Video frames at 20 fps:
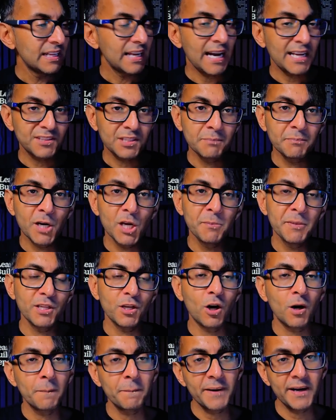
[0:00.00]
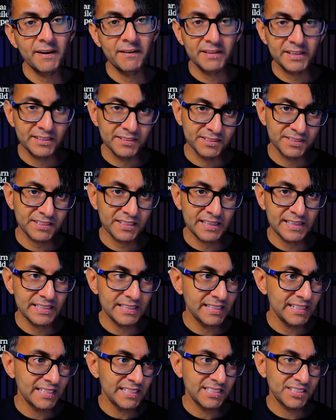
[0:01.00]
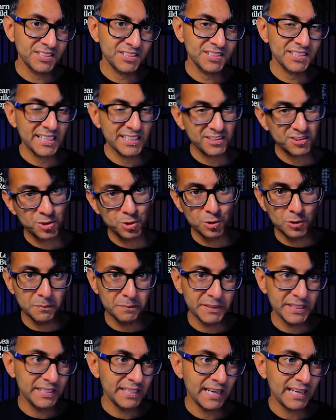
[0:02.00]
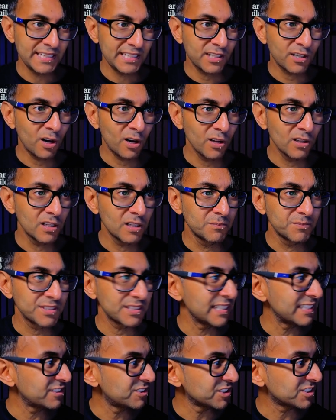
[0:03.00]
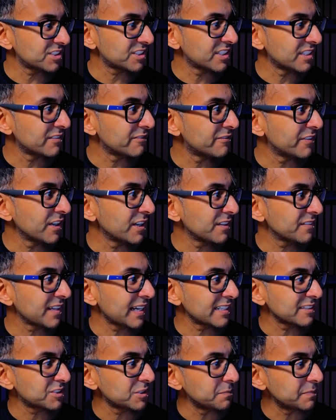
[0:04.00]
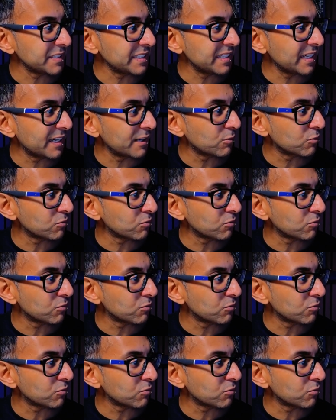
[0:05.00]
At the moment, our parent container is set to be a column, so let's just convert that to be a